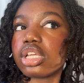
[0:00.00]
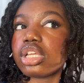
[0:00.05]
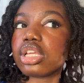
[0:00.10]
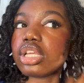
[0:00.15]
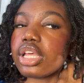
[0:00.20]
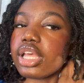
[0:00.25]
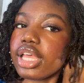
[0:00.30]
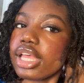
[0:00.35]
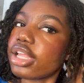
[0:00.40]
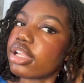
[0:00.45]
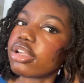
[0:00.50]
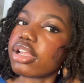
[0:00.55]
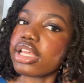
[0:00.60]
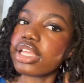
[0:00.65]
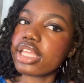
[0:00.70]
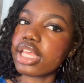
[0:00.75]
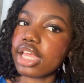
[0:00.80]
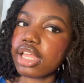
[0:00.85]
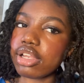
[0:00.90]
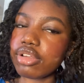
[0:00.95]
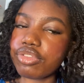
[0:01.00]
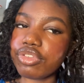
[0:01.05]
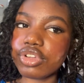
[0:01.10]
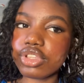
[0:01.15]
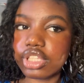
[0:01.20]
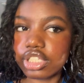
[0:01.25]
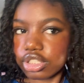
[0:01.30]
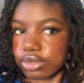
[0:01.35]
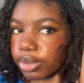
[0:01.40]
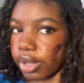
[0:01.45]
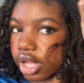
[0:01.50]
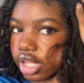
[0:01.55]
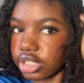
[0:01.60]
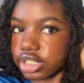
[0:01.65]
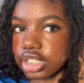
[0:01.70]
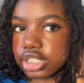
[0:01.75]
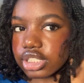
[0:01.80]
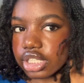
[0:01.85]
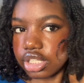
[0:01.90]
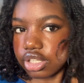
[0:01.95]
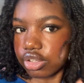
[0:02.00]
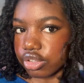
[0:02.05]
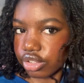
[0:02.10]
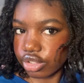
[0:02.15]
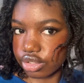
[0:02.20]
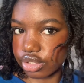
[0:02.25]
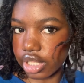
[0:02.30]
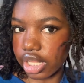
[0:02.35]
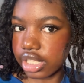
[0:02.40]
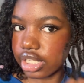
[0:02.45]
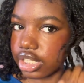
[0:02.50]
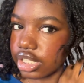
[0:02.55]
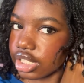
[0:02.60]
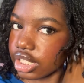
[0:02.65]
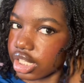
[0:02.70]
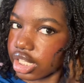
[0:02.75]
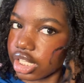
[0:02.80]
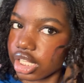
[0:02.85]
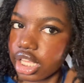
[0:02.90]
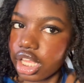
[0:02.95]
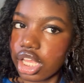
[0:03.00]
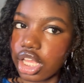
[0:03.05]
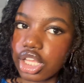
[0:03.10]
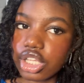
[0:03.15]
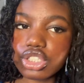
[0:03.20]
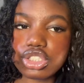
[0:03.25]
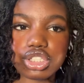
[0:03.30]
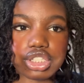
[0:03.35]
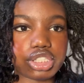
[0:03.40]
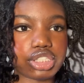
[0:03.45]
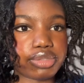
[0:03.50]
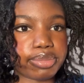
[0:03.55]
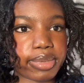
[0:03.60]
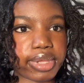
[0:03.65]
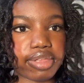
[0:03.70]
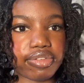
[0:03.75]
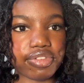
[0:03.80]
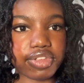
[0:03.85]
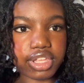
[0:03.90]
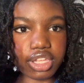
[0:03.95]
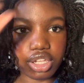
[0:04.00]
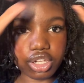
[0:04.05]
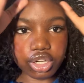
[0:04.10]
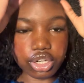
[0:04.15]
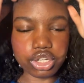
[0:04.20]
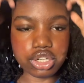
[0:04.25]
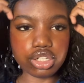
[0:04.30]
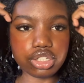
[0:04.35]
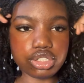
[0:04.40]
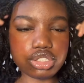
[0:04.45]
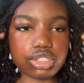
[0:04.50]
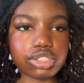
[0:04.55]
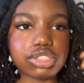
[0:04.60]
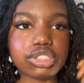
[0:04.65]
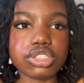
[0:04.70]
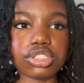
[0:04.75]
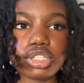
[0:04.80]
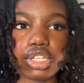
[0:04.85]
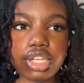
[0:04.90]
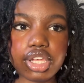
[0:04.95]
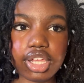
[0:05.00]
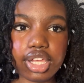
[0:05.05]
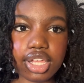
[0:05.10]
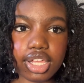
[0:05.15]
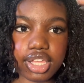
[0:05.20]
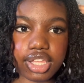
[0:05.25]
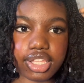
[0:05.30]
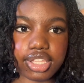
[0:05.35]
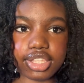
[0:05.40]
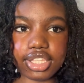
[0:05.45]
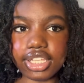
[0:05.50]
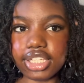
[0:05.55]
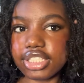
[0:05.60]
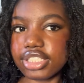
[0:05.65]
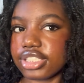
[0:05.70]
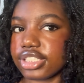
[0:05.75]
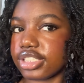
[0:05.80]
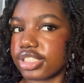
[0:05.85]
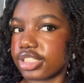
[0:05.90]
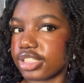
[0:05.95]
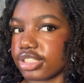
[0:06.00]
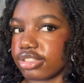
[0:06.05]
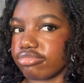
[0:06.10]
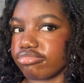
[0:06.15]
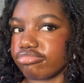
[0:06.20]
And again, for this process, I don't use anything, just my fingers. This,